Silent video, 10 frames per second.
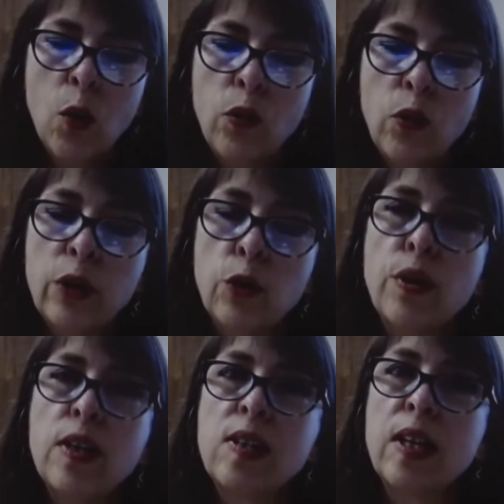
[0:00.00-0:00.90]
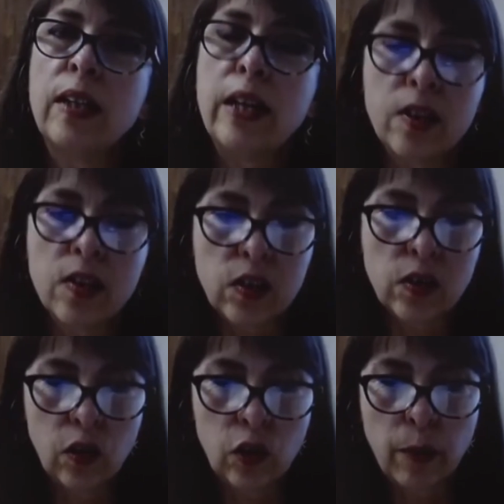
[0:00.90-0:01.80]
We're increasingly
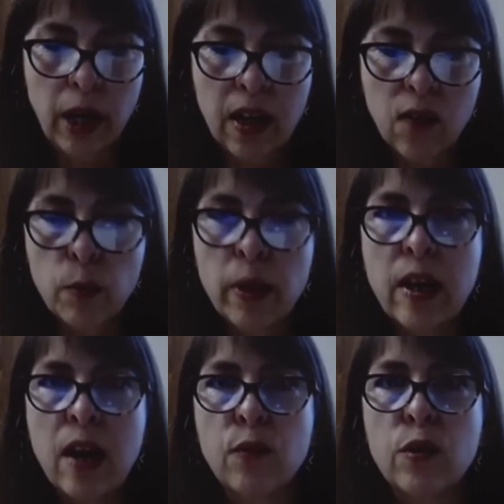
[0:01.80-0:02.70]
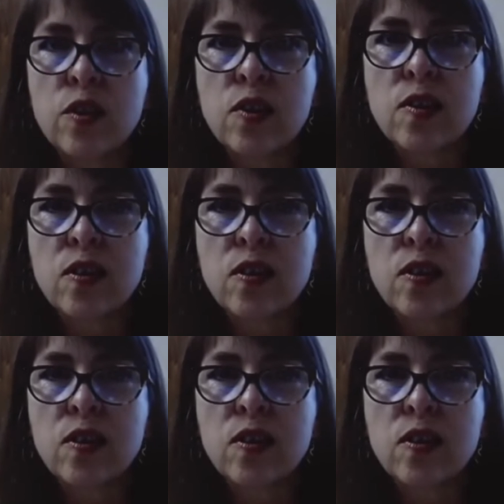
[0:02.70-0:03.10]
concerned by government efforts